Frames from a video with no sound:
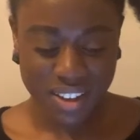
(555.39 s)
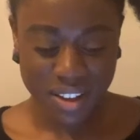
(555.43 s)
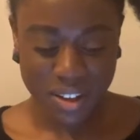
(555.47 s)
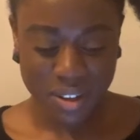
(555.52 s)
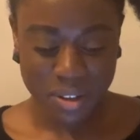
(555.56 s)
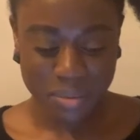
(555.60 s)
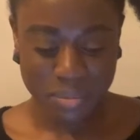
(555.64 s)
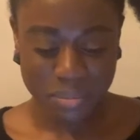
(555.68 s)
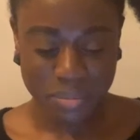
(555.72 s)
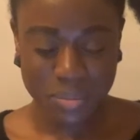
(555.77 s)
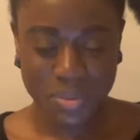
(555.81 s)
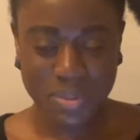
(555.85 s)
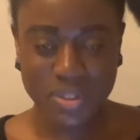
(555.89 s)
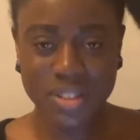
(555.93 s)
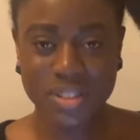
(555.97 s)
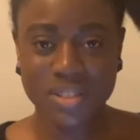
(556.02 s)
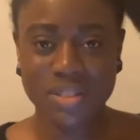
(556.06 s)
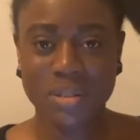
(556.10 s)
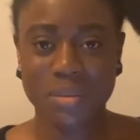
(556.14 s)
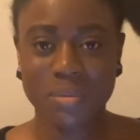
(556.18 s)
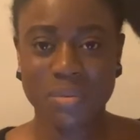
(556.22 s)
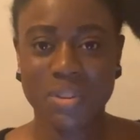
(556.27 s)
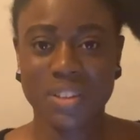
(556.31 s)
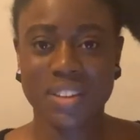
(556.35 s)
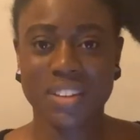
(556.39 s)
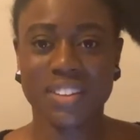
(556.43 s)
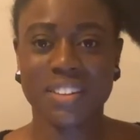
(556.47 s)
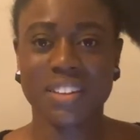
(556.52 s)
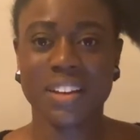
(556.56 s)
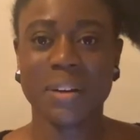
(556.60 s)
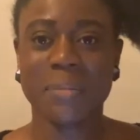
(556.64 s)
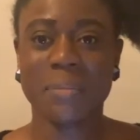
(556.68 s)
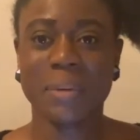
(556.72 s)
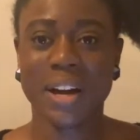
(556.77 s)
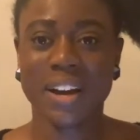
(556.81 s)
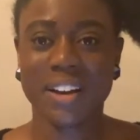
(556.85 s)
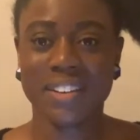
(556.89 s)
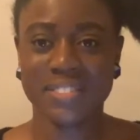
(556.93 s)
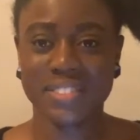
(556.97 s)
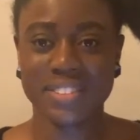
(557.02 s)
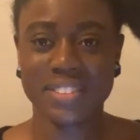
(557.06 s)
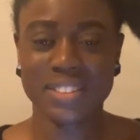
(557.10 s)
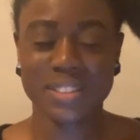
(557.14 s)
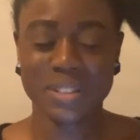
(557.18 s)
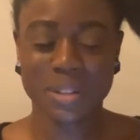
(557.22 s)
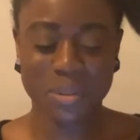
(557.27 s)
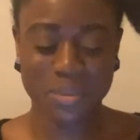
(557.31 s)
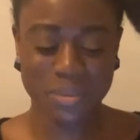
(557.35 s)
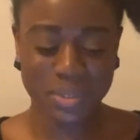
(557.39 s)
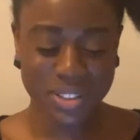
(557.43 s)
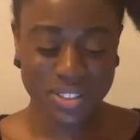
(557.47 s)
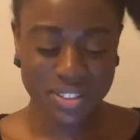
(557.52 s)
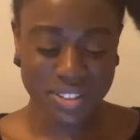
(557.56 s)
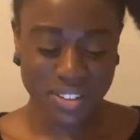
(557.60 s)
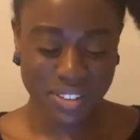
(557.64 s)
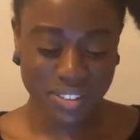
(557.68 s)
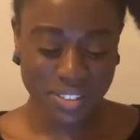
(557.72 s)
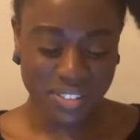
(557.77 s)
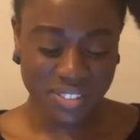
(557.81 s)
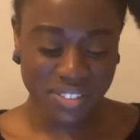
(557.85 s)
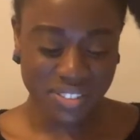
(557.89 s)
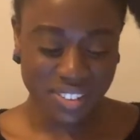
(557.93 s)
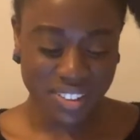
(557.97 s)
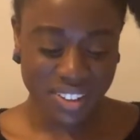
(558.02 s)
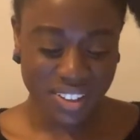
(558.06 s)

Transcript: It's just something that I'm having to tell myself.